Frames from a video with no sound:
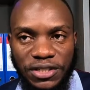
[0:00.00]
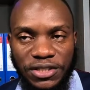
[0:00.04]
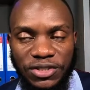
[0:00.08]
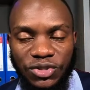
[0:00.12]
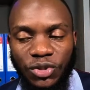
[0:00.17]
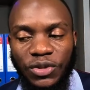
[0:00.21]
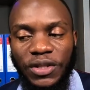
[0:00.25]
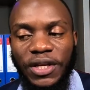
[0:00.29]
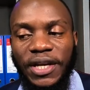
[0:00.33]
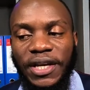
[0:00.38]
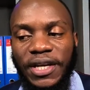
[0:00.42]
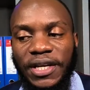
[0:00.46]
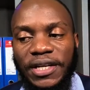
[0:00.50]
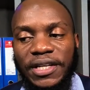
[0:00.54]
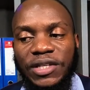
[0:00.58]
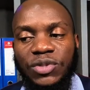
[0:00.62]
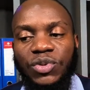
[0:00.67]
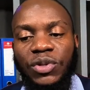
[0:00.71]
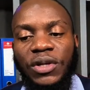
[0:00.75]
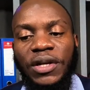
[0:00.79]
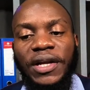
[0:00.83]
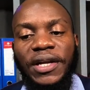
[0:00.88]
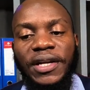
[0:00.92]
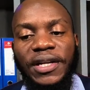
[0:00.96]
So the kidneys
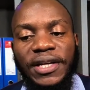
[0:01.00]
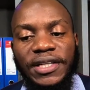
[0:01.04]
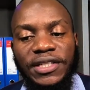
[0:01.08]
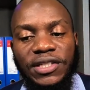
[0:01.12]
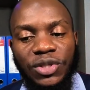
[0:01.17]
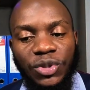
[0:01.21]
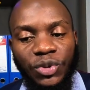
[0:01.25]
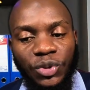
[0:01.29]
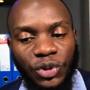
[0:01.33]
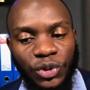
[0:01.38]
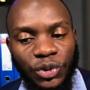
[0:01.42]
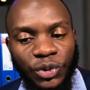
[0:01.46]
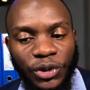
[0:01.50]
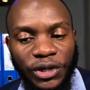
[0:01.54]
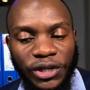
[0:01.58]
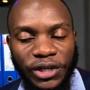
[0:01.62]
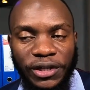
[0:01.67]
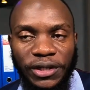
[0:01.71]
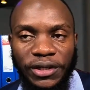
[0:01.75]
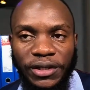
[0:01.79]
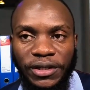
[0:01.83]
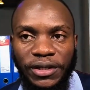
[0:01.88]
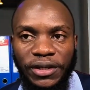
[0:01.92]
will clear it through urine.